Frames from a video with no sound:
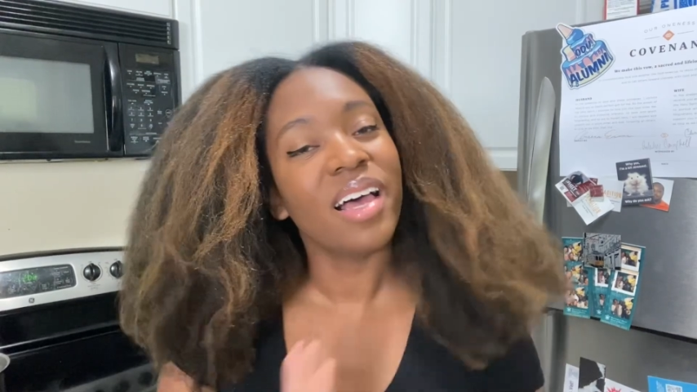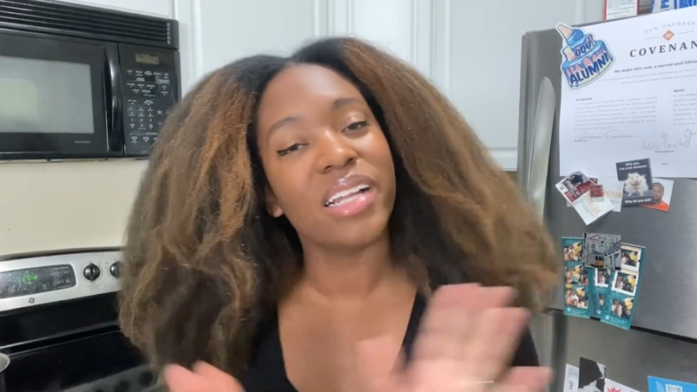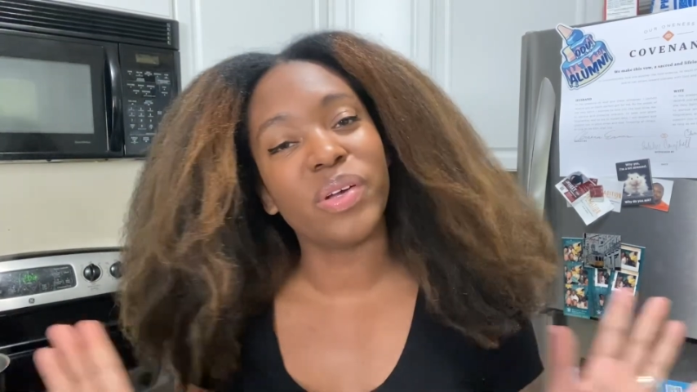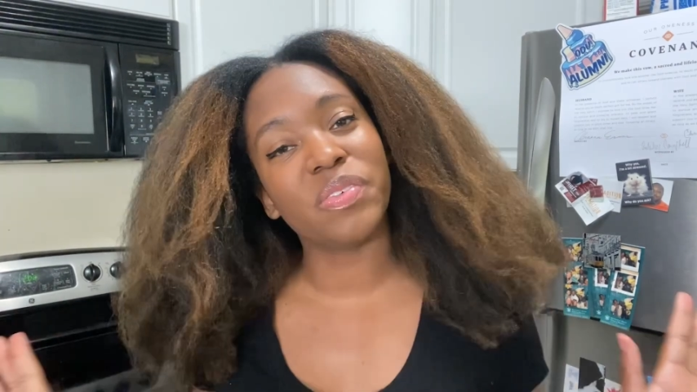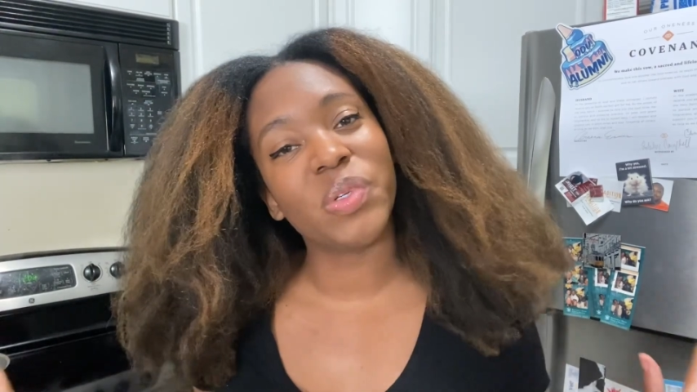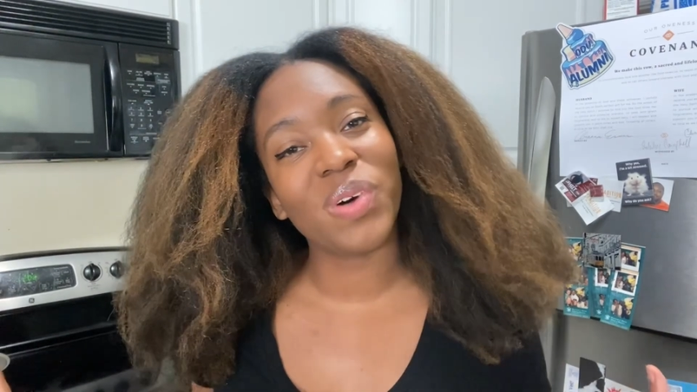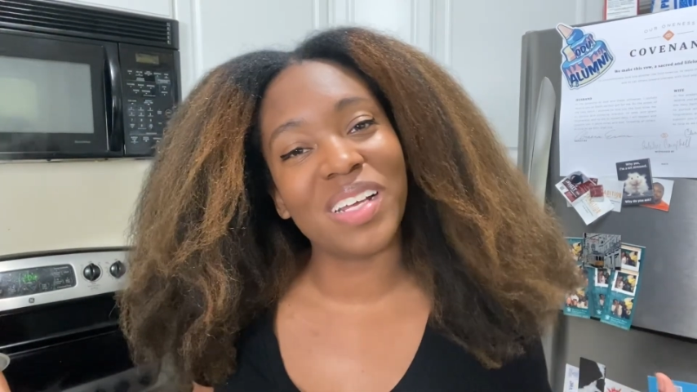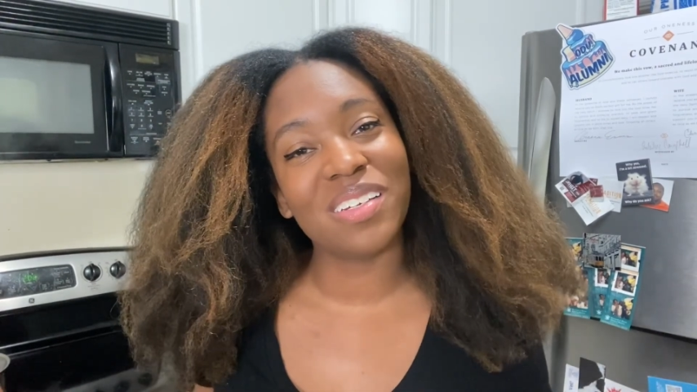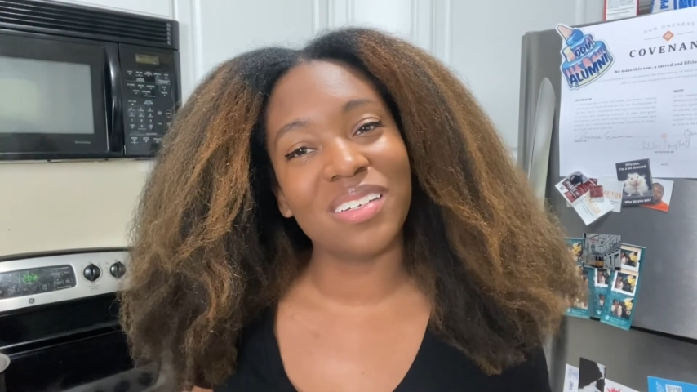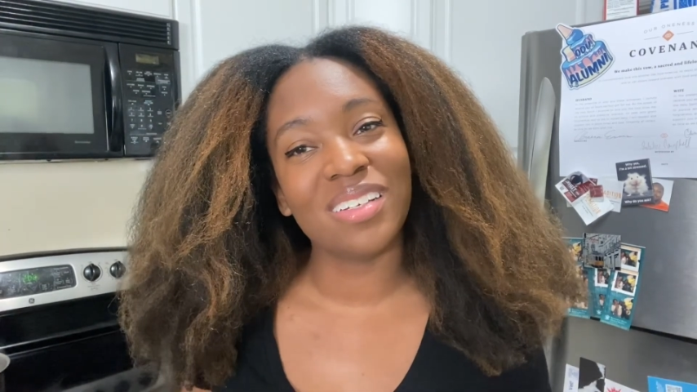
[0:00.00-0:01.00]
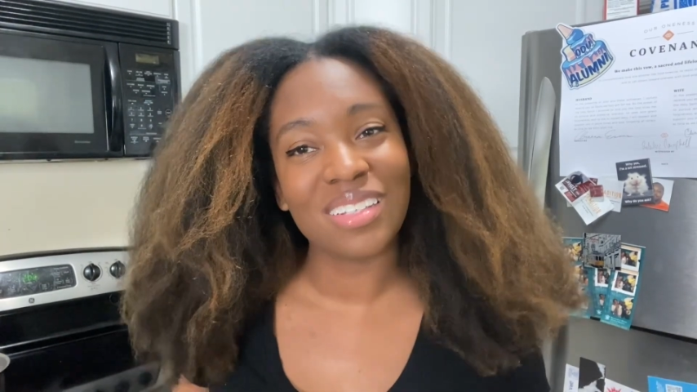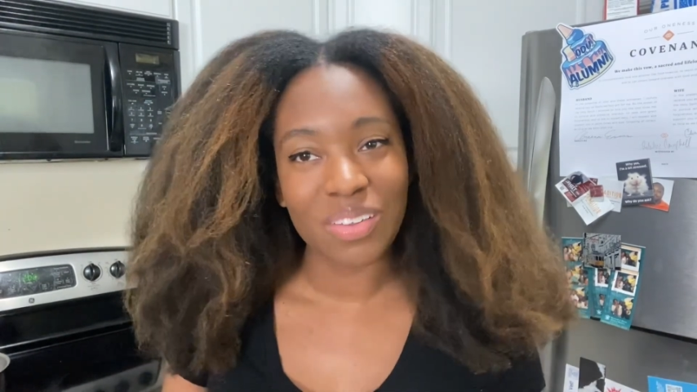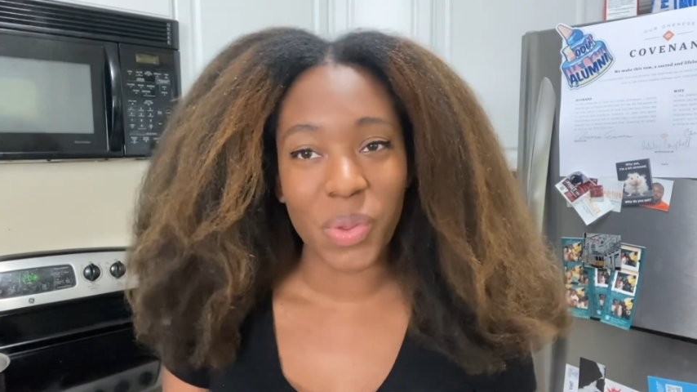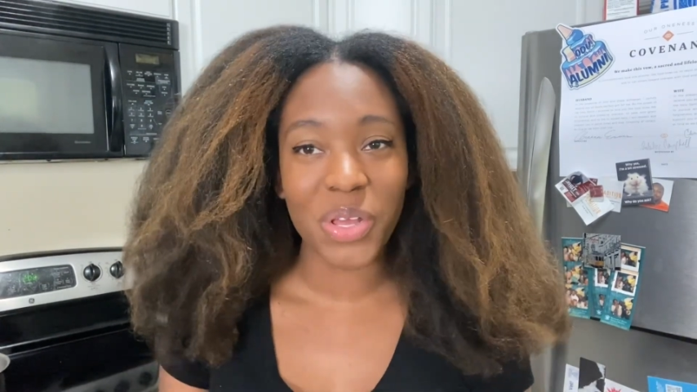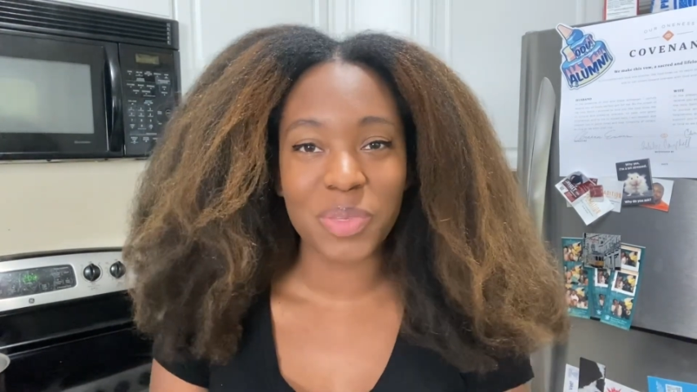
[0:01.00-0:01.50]
Hello everyone!
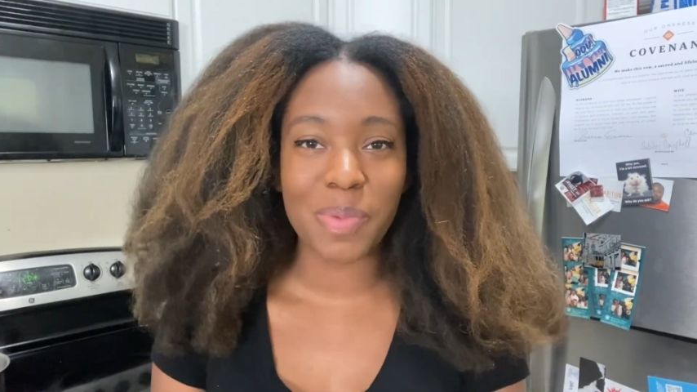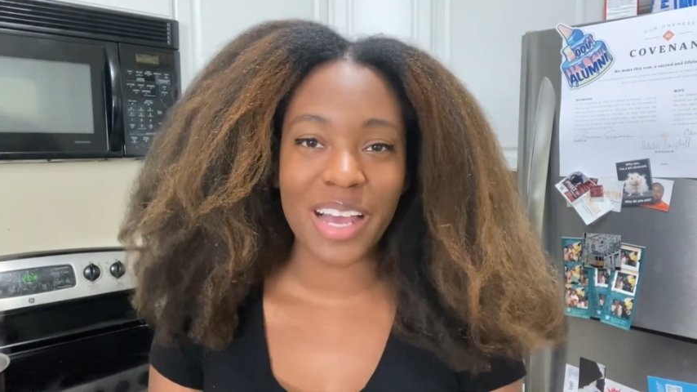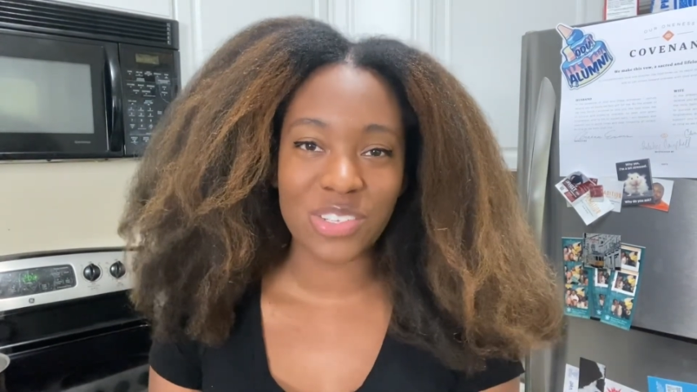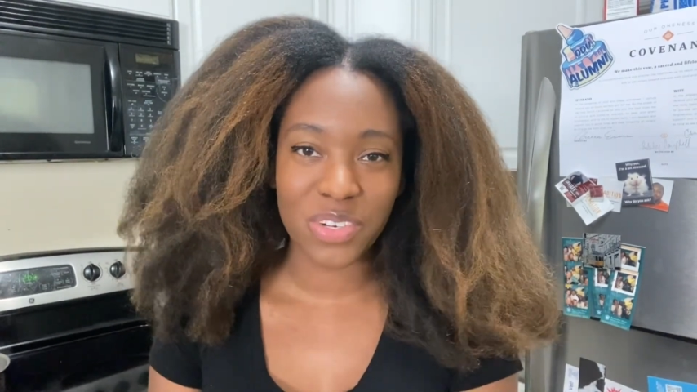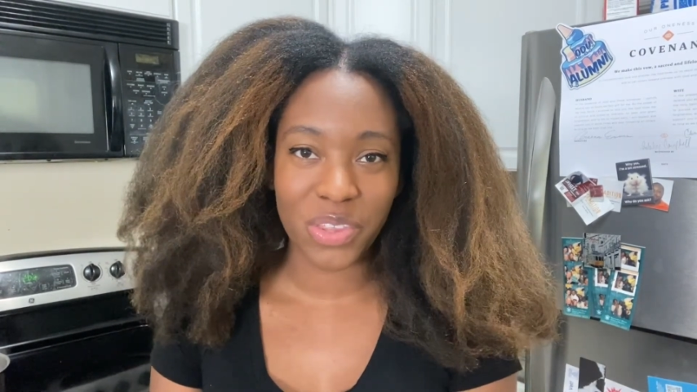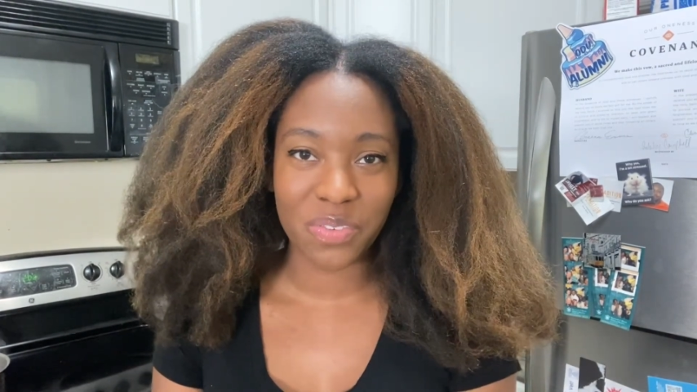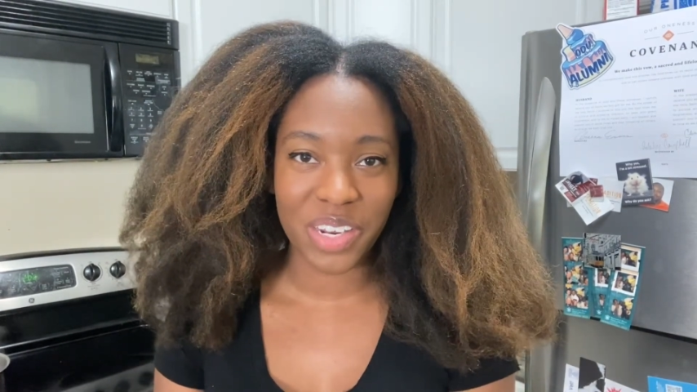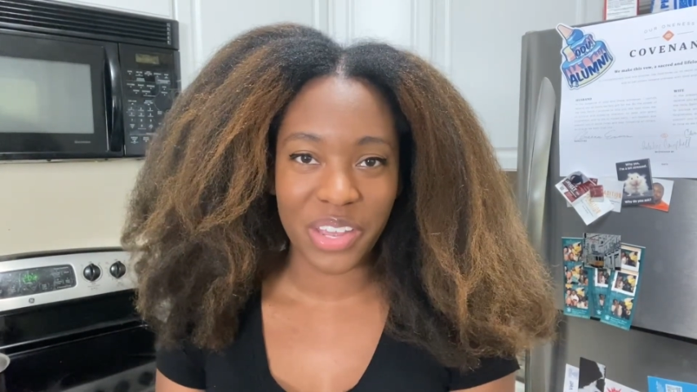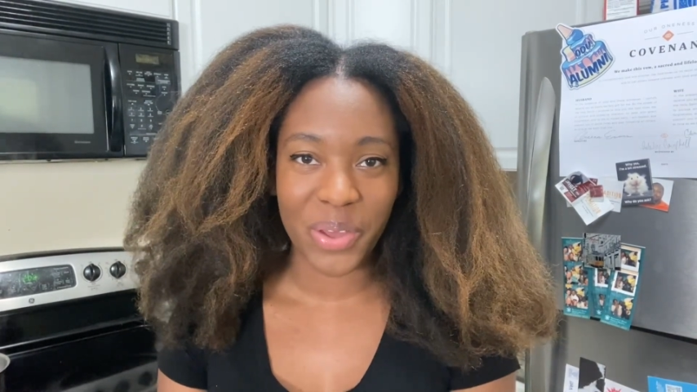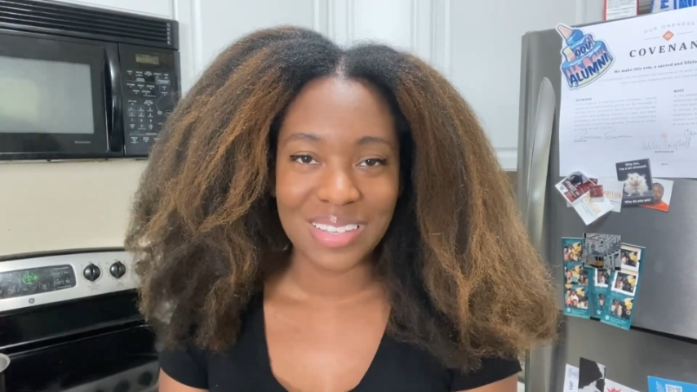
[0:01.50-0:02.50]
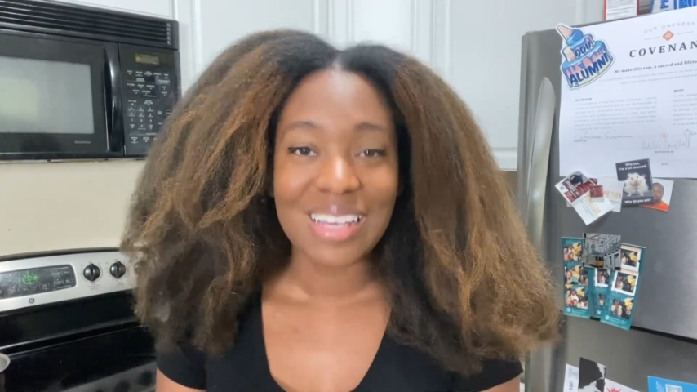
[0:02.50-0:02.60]
Welcome back to another video.